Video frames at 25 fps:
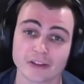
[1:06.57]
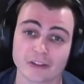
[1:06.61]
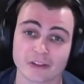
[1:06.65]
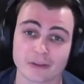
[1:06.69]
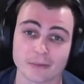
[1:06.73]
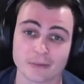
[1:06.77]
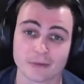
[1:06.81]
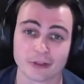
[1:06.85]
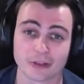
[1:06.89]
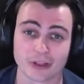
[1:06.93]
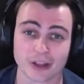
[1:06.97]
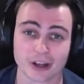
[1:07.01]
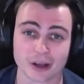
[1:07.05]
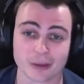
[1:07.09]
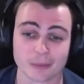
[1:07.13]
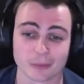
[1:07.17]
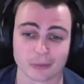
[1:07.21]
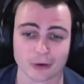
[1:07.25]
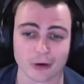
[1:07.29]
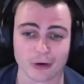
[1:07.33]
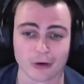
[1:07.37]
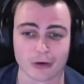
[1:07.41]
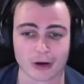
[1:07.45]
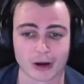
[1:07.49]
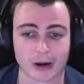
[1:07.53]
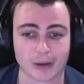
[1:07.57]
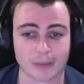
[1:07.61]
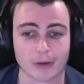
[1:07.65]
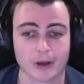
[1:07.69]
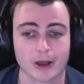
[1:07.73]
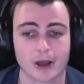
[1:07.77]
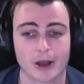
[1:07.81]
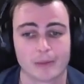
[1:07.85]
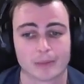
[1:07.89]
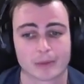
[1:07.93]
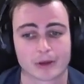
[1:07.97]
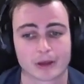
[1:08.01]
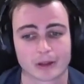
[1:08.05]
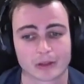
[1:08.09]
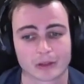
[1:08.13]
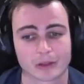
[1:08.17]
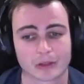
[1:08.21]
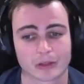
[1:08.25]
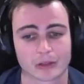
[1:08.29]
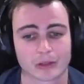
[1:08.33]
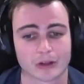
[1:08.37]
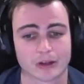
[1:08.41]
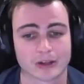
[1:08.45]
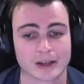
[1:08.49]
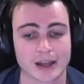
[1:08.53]
simulating program because
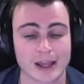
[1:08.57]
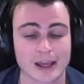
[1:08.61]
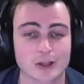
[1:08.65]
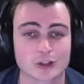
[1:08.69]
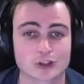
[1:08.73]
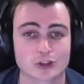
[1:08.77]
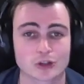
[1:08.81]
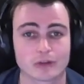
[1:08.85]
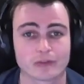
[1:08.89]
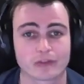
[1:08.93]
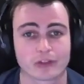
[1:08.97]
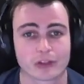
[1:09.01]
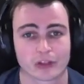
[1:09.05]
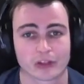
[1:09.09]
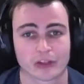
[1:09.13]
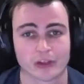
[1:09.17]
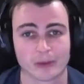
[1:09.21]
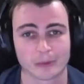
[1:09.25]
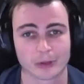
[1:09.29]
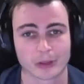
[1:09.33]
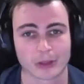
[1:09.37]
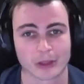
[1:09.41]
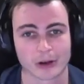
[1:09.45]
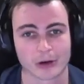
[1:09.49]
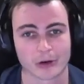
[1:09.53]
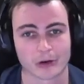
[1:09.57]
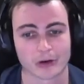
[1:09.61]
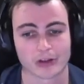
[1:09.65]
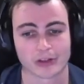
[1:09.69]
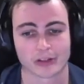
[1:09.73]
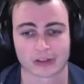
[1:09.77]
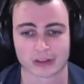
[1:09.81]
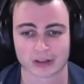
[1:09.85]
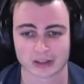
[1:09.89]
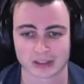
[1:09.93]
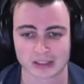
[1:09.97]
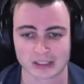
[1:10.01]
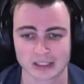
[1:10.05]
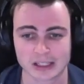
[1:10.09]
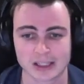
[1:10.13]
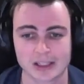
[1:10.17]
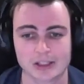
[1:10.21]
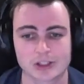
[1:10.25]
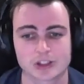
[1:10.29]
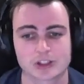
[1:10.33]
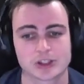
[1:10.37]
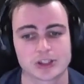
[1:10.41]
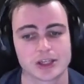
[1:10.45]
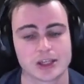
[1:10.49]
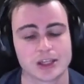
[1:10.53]
the nature of the simulator is to
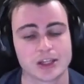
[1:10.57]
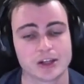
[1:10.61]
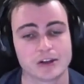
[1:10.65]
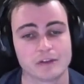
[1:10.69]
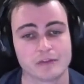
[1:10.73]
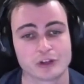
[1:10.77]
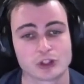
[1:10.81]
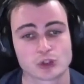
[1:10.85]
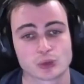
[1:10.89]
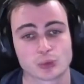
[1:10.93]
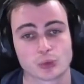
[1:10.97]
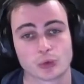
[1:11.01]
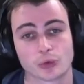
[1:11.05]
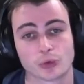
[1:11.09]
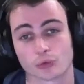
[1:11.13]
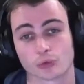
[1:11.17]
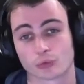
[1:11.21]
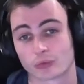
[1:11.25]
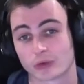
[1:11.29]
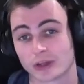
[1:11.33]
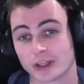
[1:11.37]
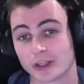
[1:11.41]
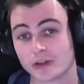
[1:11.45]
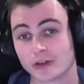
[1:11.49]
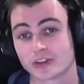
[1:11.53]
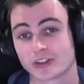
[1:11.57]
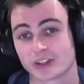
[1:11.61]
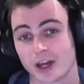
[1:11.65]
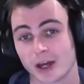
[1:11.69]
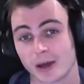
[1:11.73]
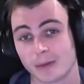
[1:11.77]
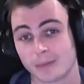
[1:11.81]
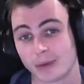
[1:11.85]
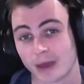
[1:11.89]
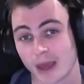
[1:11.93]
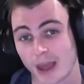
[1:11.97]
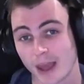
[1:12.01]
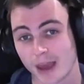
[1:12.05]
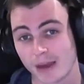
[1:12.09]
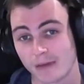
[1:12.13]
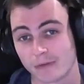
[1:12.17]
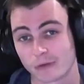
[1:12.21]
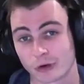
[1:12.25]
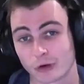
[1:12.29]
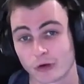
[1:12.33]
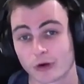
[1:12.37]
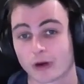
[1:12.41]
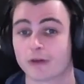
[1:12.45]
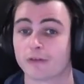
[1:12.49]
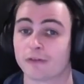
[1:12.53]
teach the individual real-time
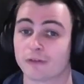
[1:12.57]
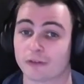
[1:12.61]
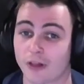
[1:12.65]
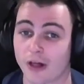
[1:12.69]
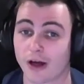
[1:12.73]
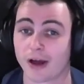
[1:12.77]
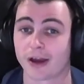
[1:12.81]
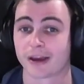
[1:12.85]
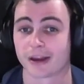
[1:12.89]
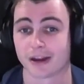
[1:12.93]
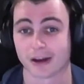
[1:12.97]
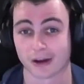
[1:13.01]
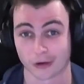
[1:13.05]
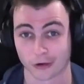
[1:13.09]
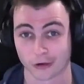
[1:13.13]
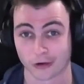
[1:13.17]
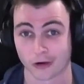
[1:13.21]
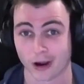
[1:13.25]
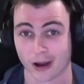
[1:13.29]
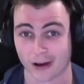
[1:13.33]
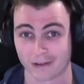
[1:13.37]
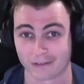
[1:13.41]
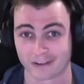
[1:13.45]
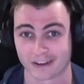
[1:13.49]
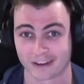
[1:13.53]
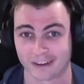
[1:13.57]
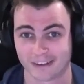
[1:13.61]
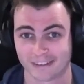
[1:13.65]
behavior of flying an aircraft.